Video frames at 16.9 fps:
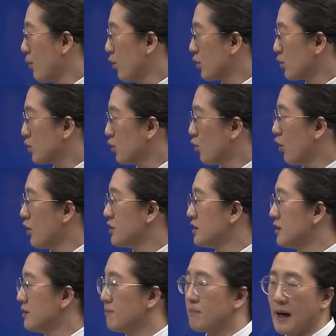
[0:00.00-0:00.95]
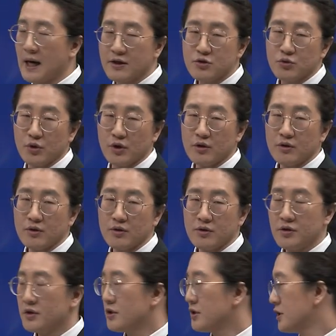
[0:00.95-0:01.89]
Patient healing can be
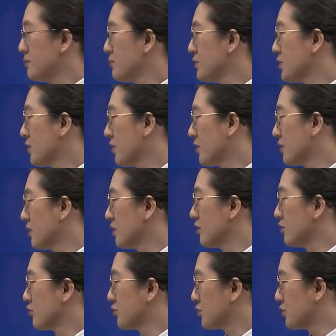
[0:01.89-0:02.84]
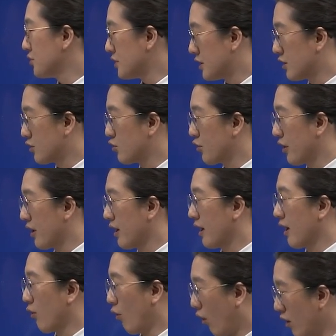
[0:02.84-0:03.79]
accelerated, and
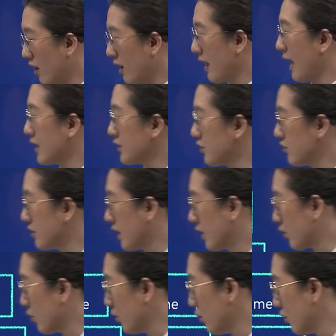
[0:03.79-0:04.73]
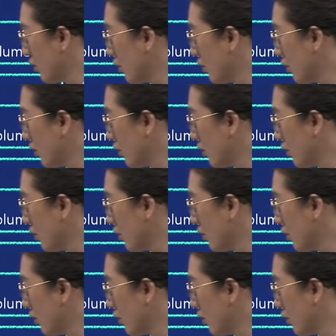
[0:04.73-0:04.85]
patient can